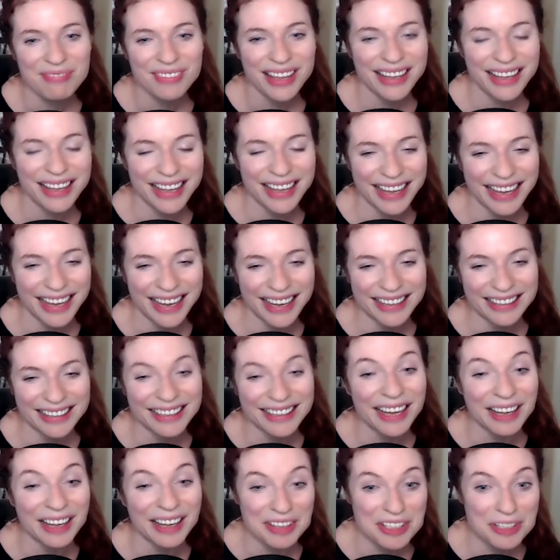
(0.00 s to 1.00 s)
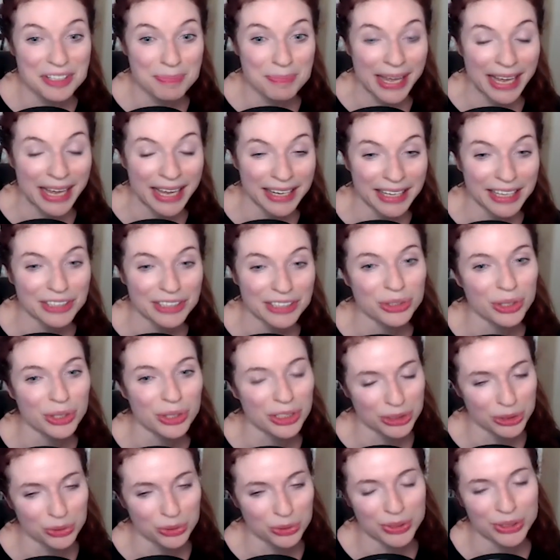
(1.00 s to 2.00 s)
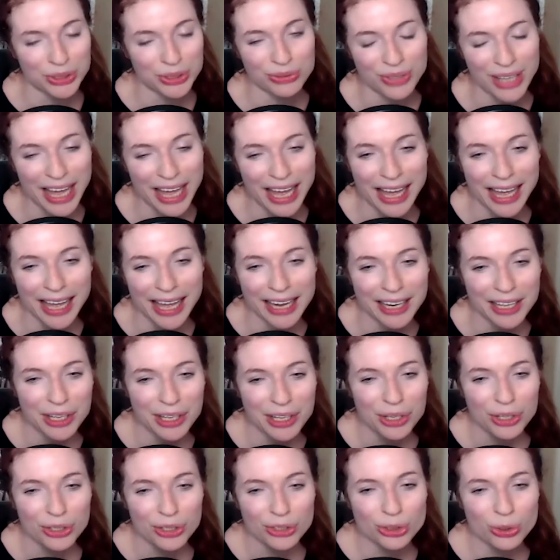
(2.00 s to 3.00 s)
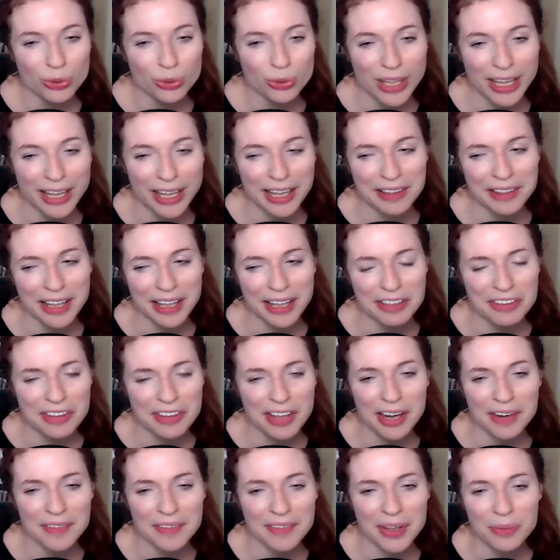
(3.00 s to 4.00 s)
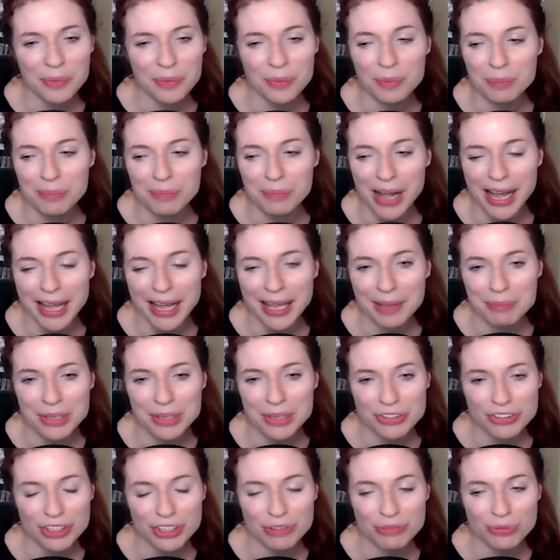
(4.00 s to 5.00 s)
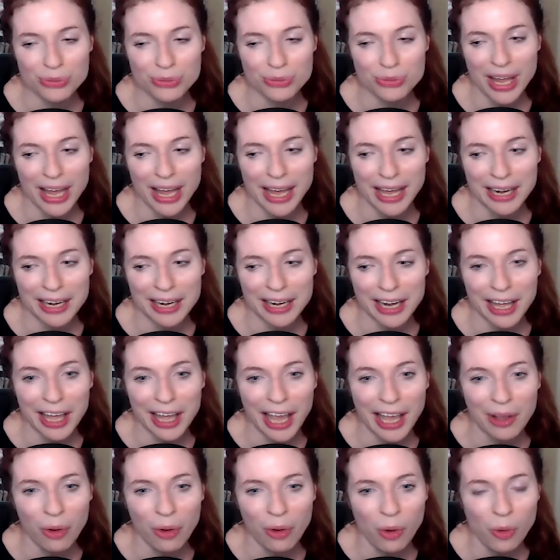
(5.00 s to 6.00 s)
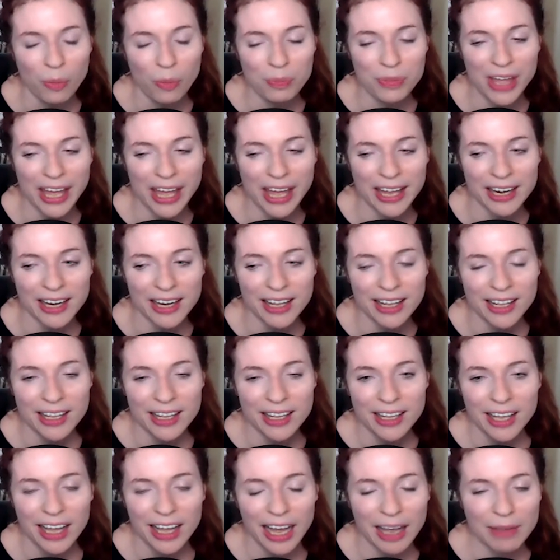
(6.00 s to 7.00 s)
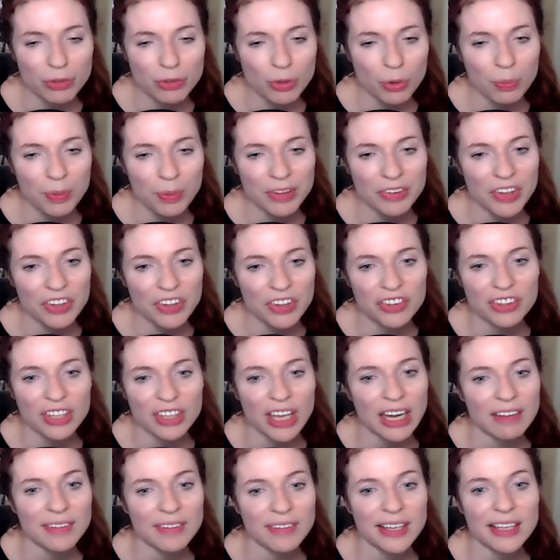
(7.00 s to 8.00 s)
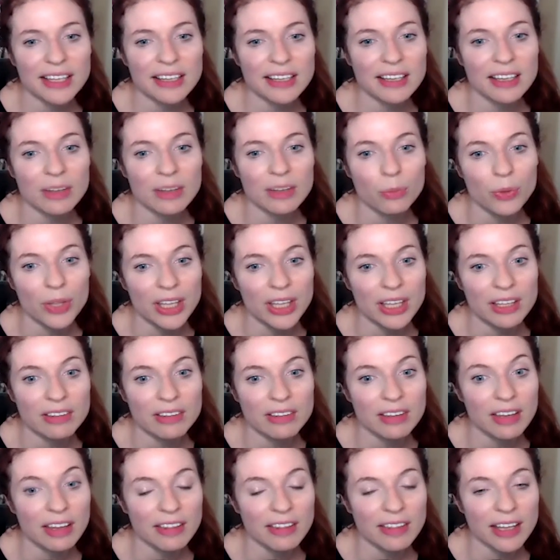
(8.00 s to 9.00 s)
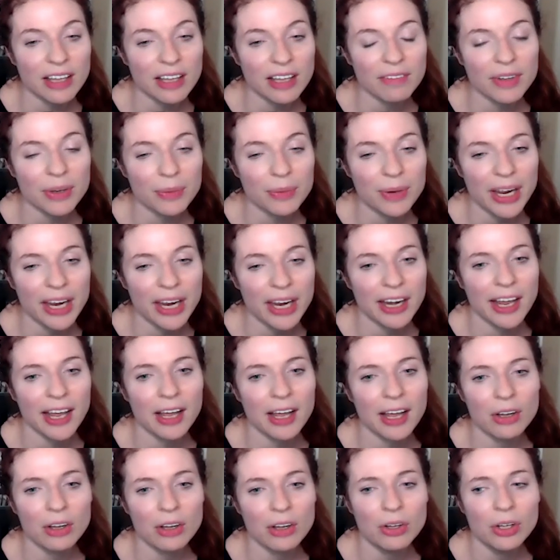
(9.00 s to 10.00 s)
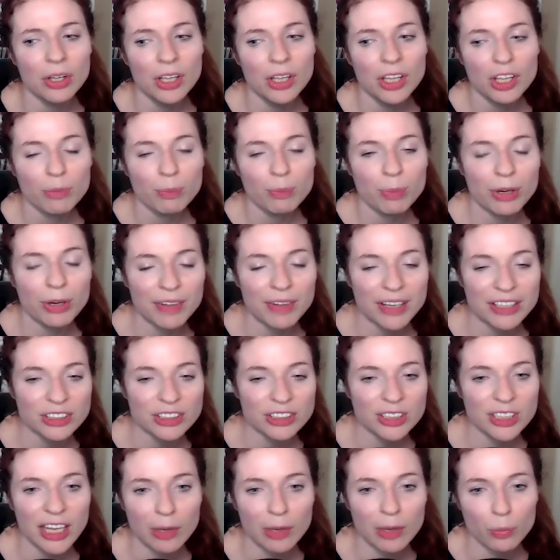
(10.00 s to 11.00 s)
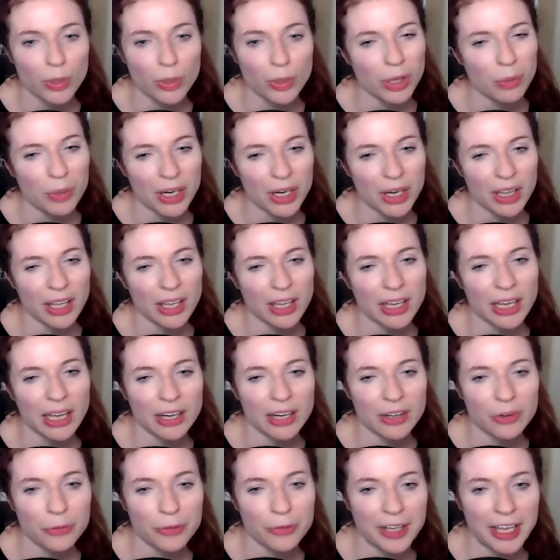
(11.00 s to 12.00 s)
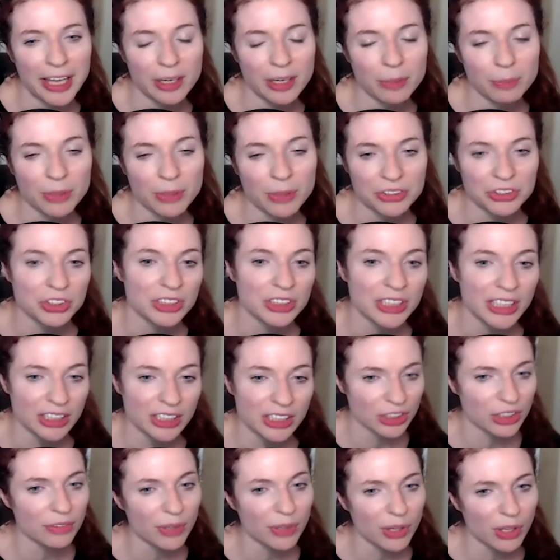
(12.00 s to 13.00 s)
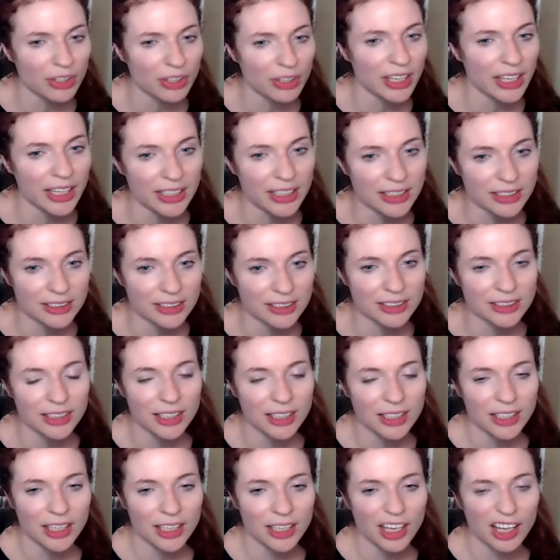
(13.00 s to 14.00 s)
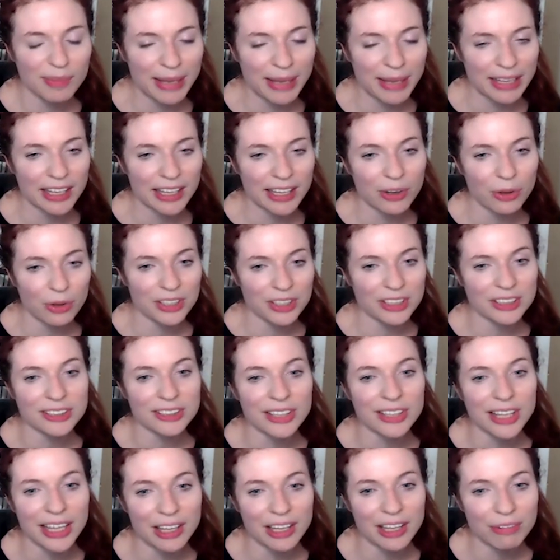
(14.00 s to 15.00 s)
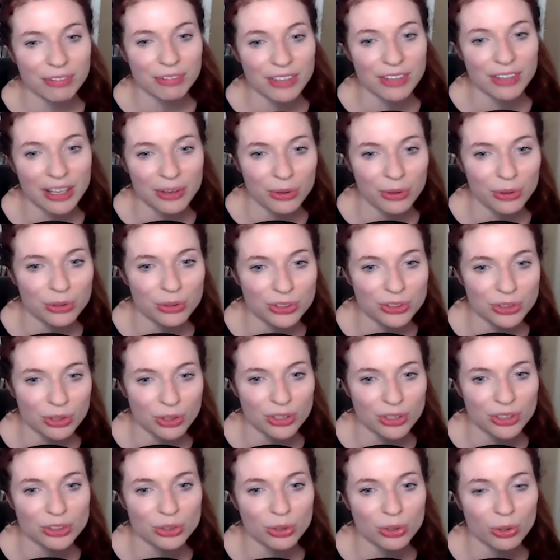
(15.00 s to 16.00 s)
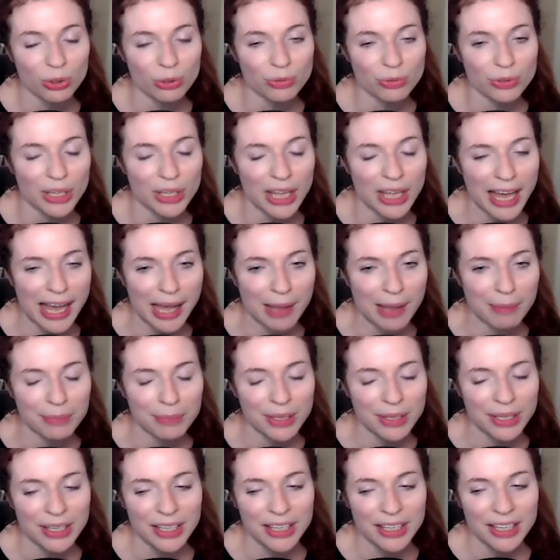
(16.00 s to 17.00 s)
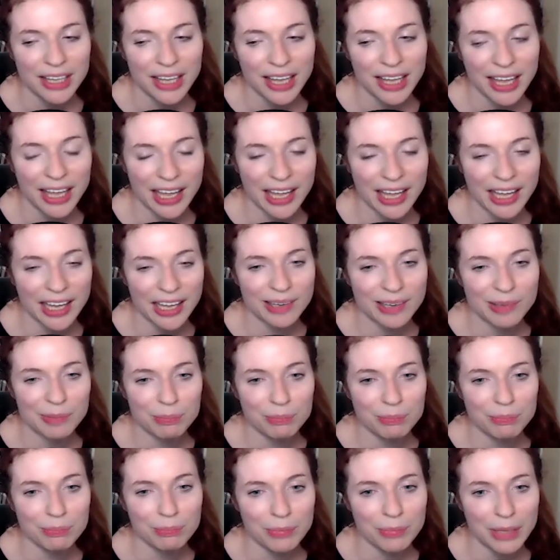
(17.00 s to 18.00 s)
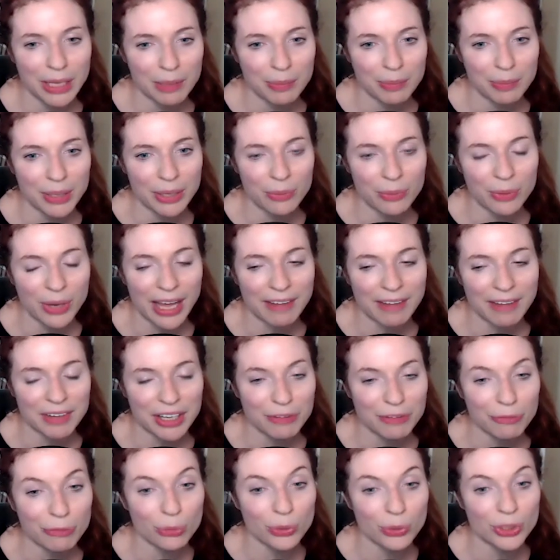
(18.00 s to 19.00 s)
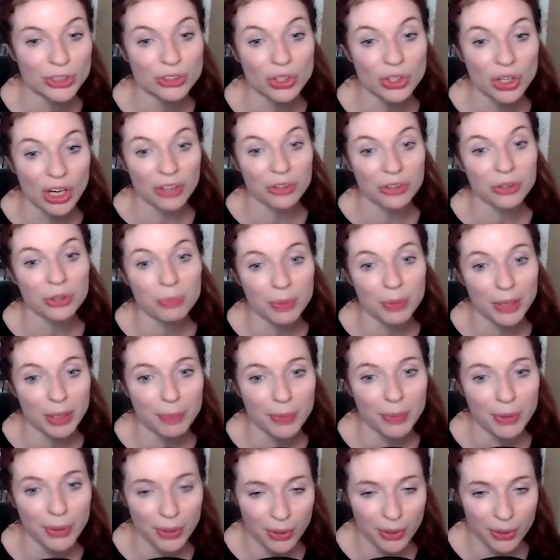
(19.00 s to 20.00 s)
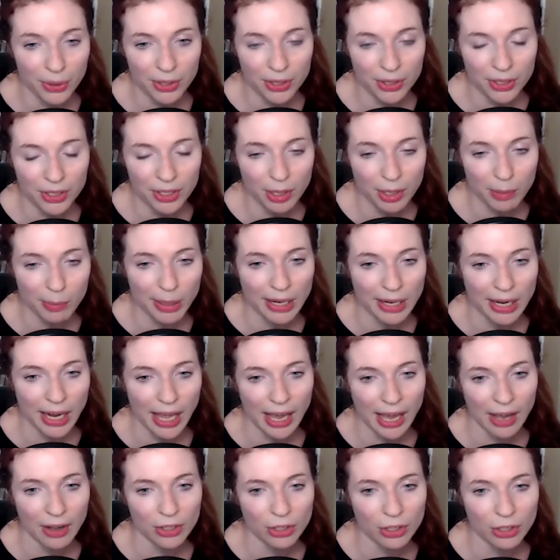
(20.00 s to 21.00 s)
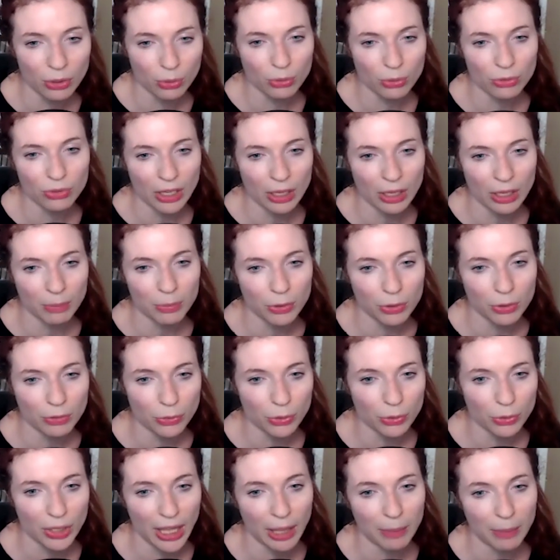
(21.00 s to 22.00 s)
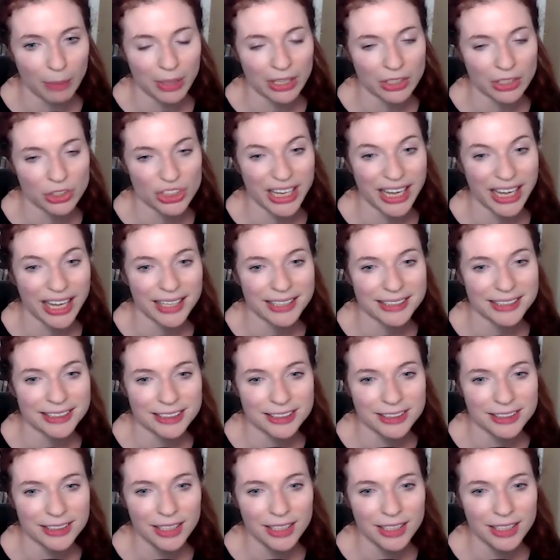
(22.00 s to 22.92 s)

and in Spanish also we do that. So that's kind of like my mission through that. And I hope that I'm so busy just kind of like in the weeds and the thick of it right now. But eventually I'd really want to like kind of create a presentation of all this about like all these life skills and all this overlap. And maybe it will have an influence on other people about how to use like a beautiful game like chess